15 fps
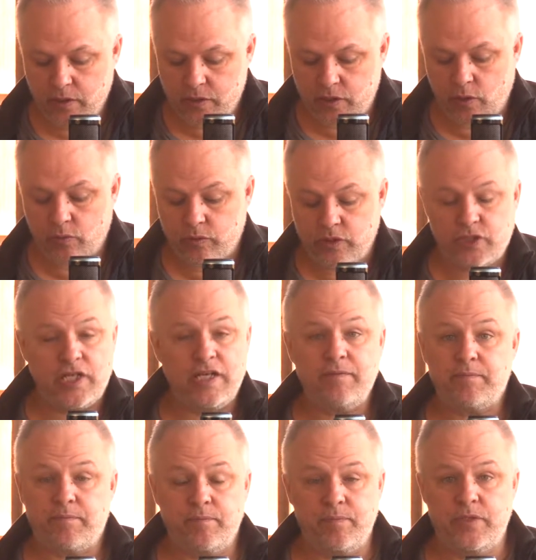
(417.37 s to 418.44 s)
So the
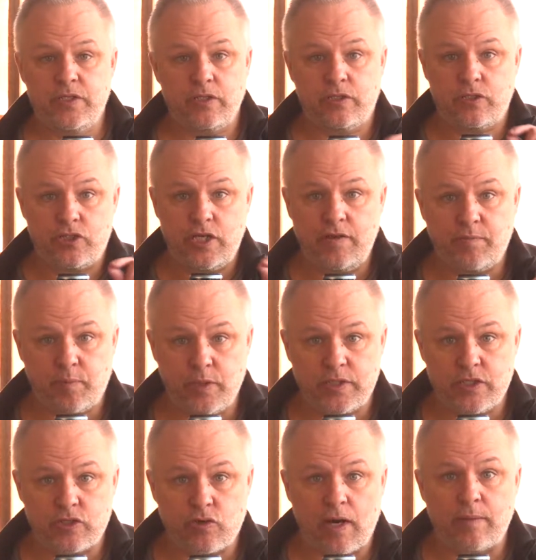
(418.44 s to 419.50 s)
chief priests
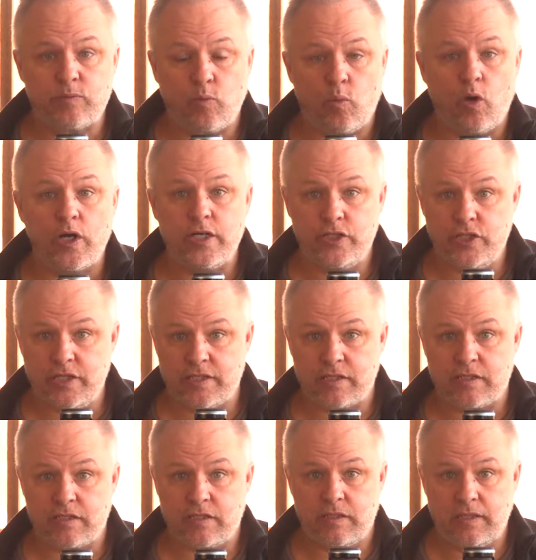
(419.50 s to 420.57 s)
and scribes wanted
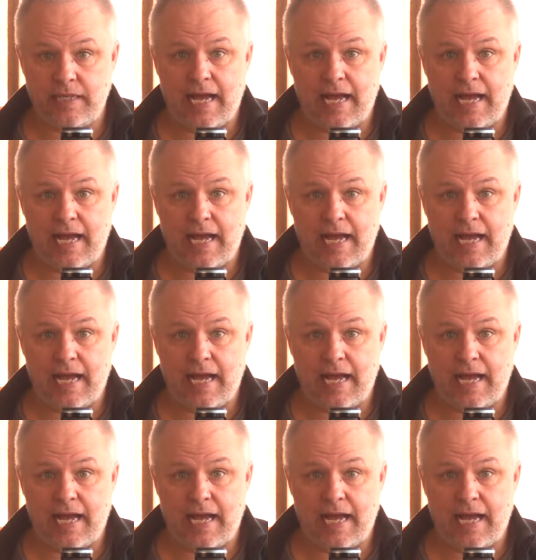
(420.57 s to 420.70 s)
Jesus to